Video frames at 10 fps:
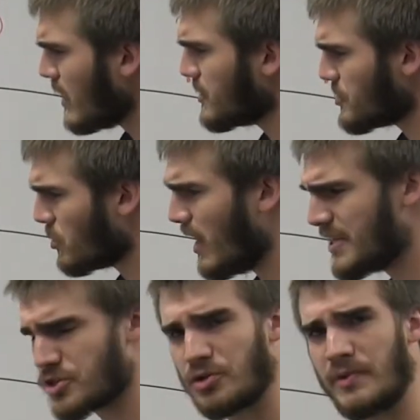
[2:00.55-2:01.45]
So
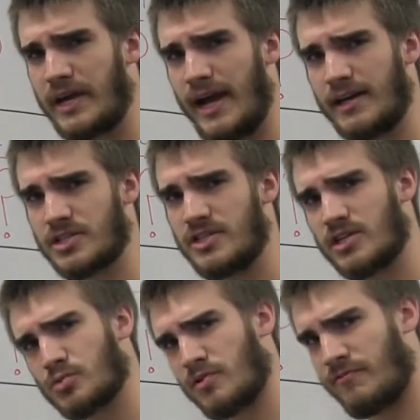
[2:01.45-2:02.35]
classical mechanics
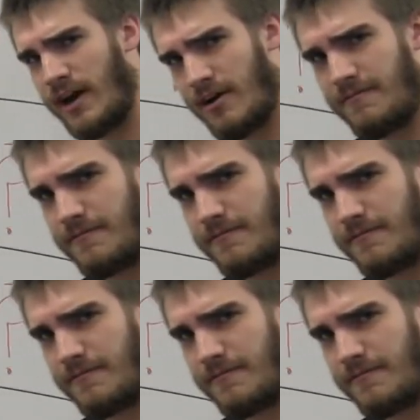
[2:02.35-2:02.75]
deals with very